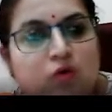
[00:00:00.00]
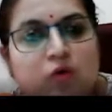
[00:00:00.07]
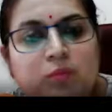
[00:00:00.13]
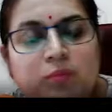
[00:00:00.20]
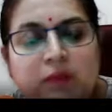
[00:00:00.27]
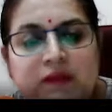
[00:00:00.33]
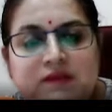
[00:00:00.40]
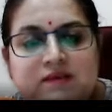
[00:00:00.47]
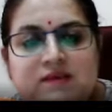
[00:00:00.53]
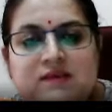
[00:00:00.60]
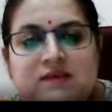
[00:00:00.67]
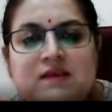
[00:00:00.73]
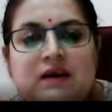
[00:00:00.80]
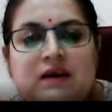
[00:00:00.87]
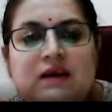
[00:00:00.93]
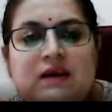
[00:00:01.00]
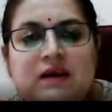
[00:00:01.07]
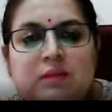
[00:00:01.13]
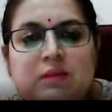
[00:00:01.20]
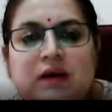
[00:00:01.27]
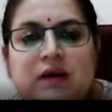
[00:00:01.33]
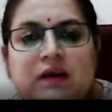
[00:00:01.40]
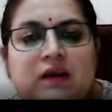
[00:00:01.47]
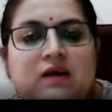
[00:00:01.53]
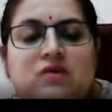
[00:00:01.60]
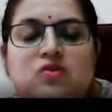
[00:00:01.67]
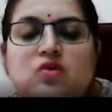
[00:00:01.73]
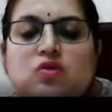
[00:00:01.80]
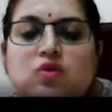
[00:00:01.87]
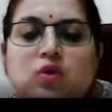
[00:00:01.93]
places like Himalayas,
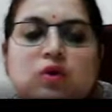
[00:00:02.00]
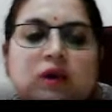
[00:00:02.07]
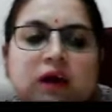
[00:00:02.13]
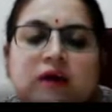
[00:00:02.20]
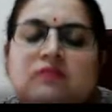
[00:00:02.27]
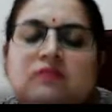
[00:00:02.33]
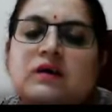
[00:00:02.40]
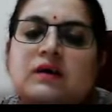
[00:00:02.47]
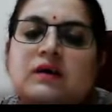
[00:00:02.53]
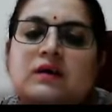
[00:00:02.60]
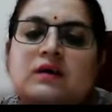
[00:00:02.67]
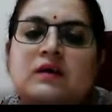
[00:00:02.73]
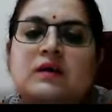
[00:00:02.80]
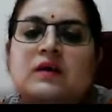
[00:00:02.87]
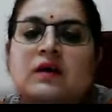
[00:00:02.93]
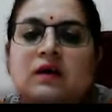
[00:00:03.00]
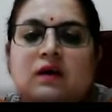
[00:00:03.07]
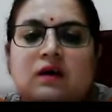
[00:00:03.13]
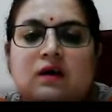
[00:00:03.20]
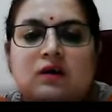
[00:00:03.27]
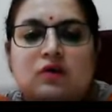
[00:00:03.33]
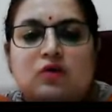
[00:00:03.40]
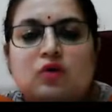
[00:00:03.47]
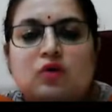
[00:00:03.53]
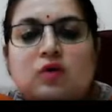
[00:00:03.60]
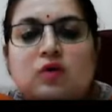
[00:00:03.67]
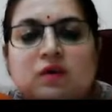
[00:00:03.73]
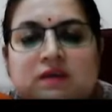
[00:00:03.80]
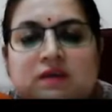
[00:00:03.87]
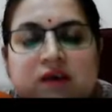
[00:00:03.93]
you don't have
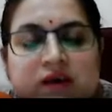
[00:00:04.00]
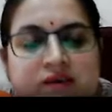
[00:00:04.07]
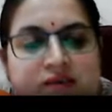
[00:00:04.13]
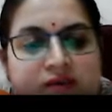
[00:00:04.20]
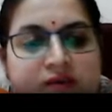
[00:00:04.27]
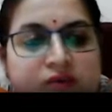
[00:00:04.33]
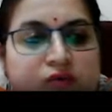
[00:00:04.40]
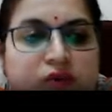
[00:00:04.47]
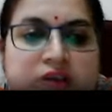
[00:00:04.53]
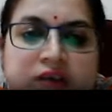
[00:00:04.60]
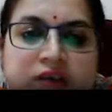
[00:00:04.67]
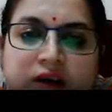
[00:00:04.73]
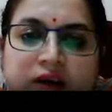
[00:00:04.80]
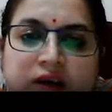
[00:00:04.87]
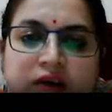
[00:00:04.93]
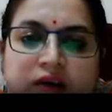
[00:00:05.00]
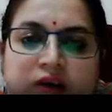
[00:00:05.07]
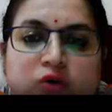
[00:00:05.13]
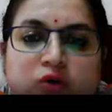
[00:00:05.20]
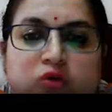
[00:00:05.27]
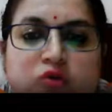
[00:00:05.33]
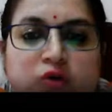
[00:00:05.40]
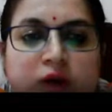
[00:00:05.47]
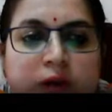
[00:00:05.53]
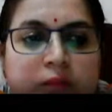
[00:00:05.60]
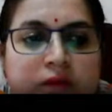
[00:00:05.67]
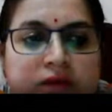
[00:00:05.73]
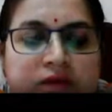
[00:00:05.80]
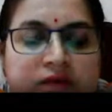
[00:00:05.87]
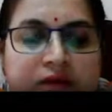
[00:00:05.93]
disasters which are related to
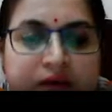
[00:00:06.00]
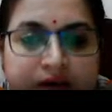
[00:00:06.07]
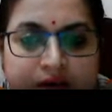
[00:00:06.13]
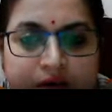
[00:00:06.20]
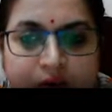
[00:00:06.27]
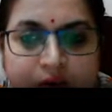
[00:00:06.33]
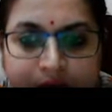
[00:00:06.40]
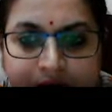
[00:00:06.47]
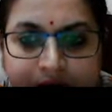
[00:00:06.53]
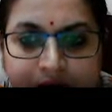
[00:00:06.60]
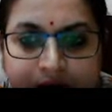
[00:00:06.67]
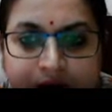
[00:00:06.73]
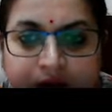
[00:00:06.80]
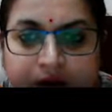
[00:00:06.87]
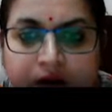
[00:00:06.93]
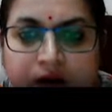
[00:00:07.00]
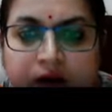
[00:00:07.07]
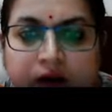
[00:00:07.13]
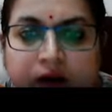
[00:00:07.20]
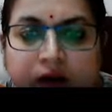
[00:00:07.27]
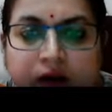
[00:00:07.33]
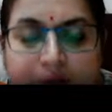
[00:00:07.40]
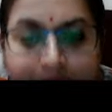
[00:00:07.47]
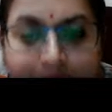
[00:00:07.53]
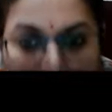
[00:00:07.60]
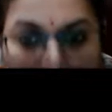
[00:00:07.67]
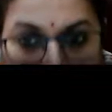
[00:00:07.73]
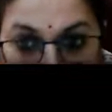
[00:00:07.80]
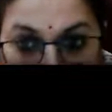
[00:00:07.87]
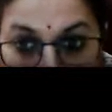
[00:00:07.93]
tsunamis. Okay.
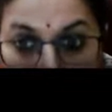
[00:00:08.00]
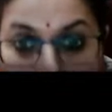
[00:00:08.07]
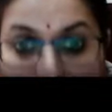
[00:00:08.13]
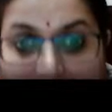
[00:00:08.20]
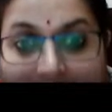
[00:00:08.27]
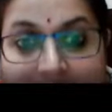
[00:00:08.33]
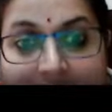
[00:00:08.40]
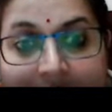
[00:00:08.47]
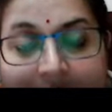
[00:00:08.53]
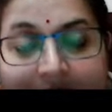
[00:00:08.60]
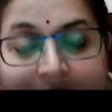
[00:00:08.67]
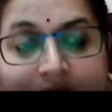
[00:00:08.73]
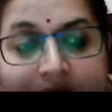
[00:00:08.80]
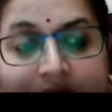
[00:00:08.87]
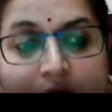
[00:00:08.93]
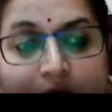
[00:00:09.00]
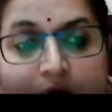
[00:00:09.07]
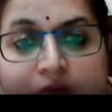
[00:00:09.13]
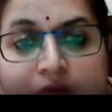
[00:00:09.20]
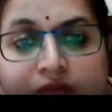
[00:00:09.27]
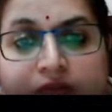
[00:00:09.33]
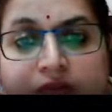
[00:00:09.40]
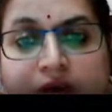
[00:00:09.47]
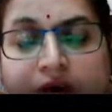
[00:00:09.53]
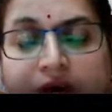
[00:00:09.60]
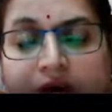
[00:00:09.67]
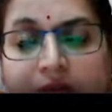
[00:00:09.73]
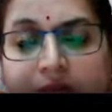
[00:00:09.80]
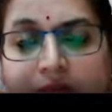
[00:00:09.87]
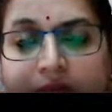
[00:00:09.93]
In the areas of
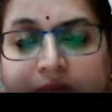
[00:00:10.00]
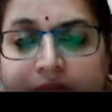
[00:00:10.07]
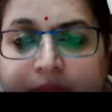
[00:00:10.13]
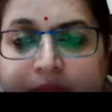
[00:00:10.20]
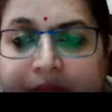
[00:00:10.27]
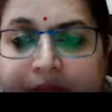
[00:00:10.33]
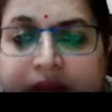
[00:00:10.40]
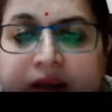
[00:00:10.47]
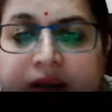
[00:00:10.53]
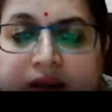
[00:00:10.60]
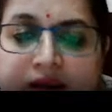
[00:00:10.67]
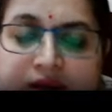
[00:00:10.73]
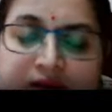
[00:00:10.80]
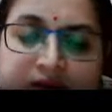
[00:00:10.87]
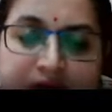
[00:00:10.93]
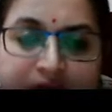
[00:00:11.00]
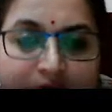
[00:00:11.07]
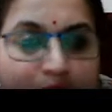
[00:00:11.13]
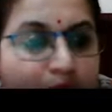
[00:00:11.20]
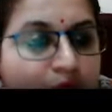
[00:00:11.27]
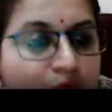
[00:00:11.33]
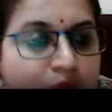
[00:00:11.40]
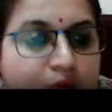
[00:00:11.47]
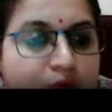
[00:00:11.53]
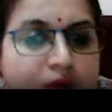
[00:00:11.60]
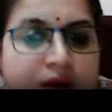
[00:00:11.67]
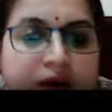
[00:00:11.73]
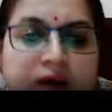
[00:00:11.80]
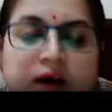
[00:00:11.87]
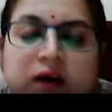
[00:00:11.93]
plain areas, I told you ki